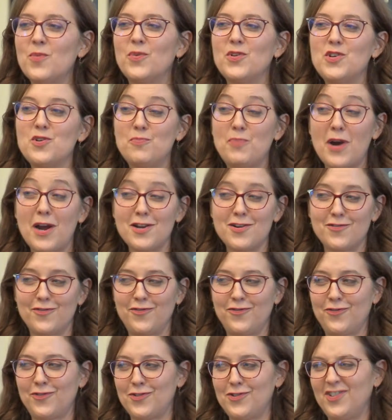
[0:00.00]
when you bought your
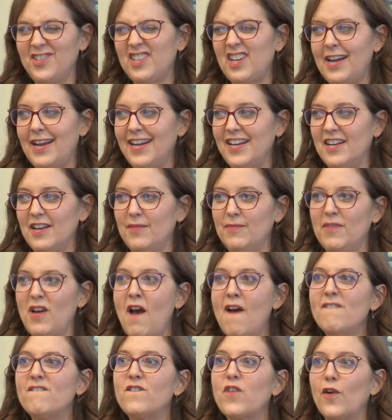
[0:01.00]
first item
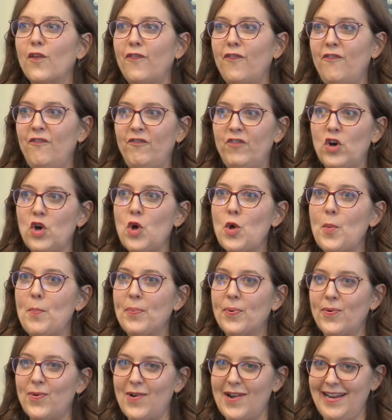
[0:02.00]
for full
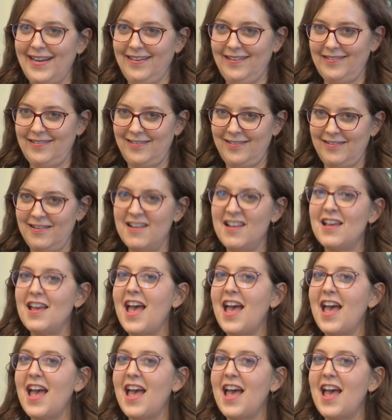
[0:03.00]
price